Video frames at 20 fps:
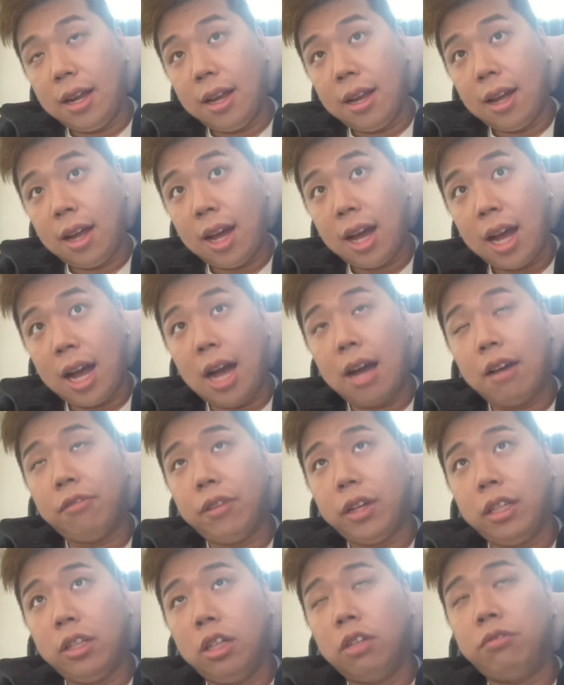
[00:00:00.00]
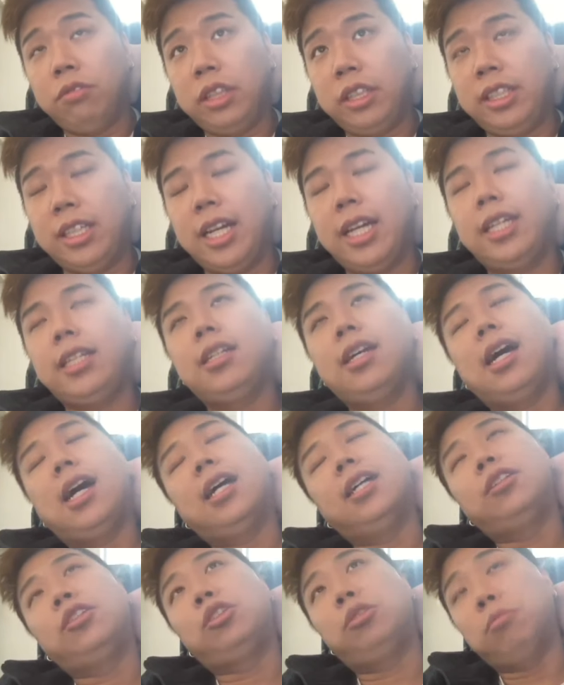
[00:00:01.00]
have a lovely day,
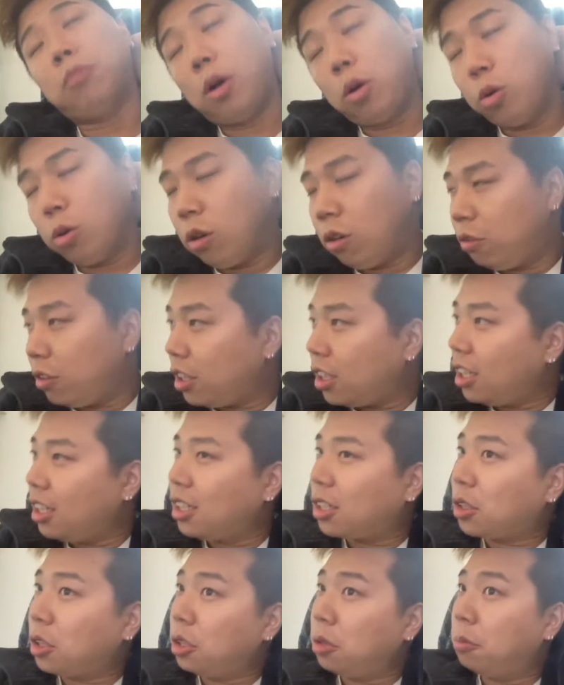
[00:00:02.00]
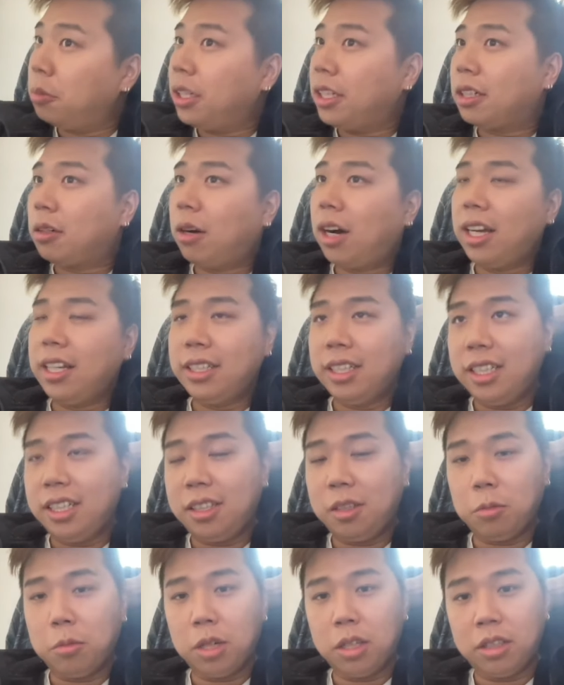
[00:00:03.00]
and tomorrow obviously it's going to be quite an
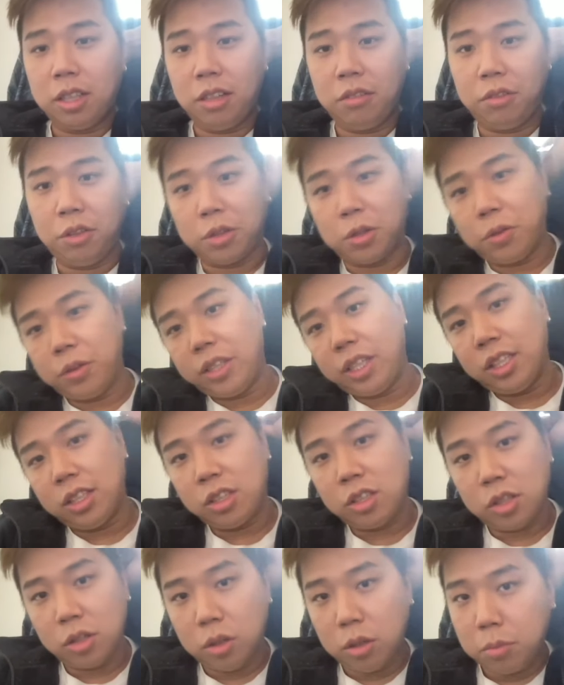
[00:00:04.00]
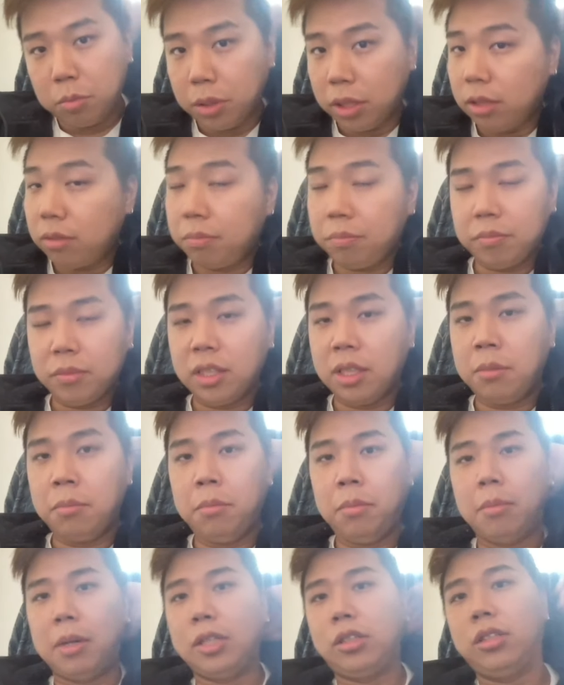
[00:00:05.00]
easy one if you're going in store, but
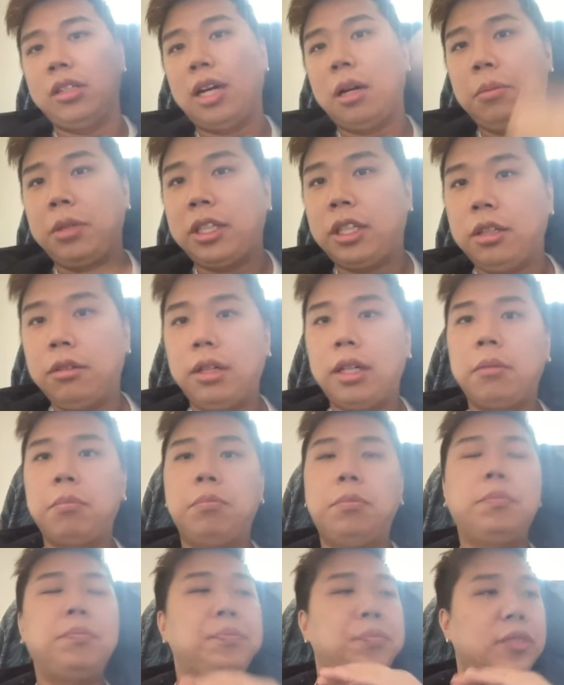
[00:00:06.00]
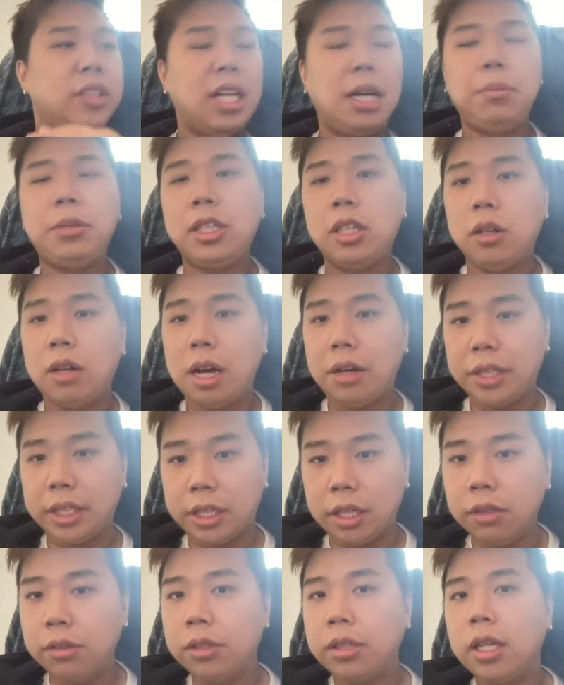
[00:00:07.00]
imagine that'd be queuing. Let me know how it
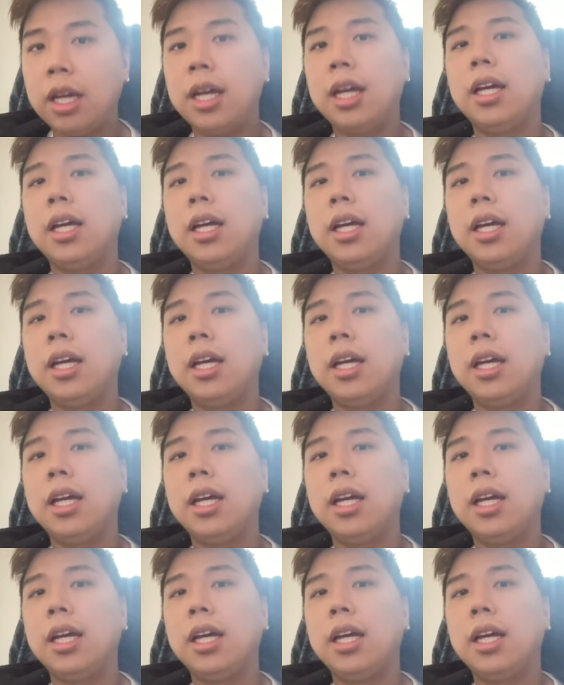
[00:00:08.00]
goes.